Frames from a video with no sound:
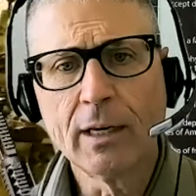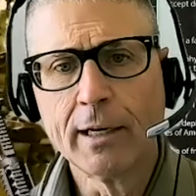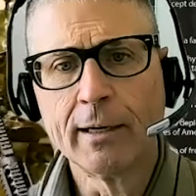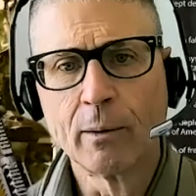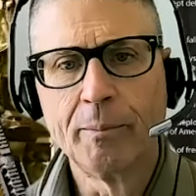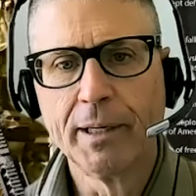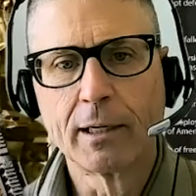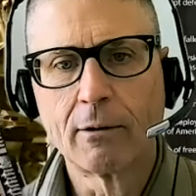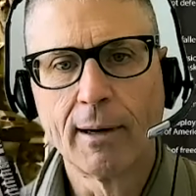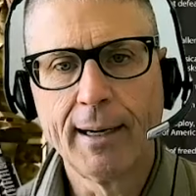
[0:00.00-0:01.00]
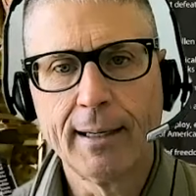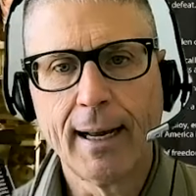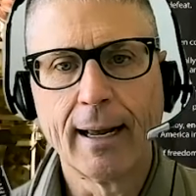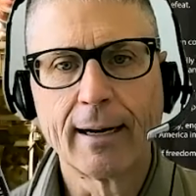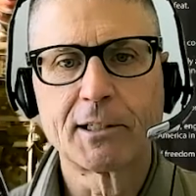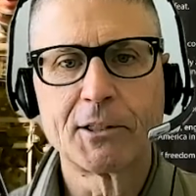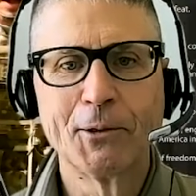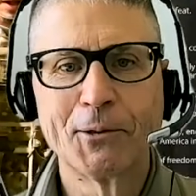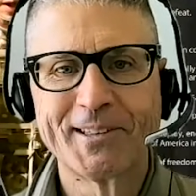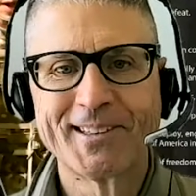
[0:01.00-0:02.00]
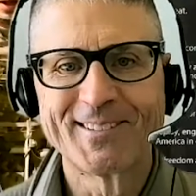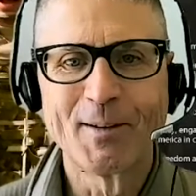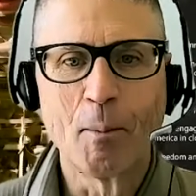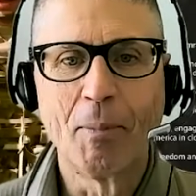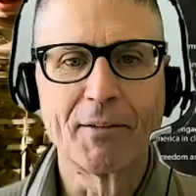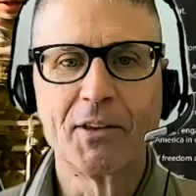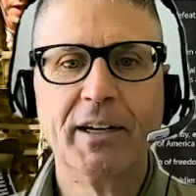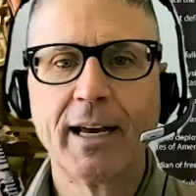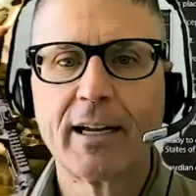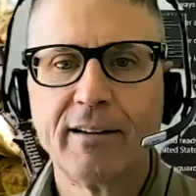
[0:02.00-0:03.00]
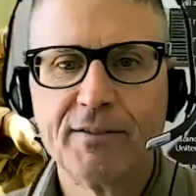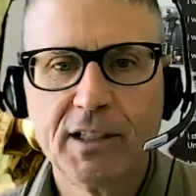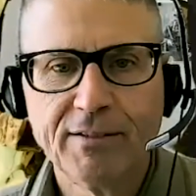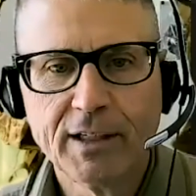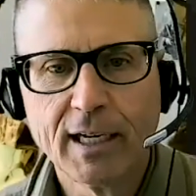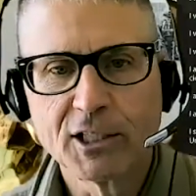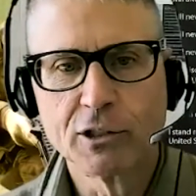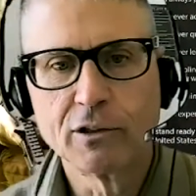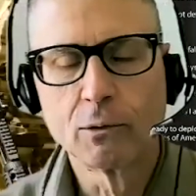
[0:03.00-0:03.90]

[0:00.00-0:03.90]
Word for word: here would be a great anecdote about the negative deviations.